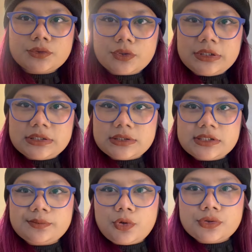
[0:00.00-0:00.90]
So this is a
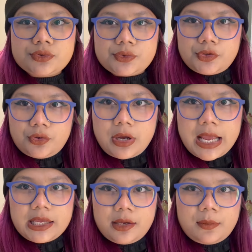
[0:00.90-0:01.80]
small studio.
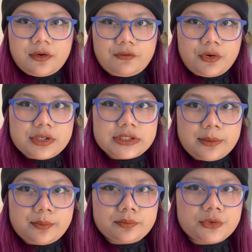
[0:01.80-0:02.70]
I came here for
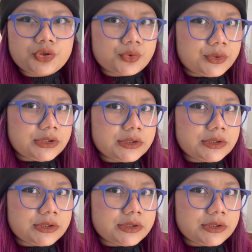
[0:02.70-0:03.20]
some shoot.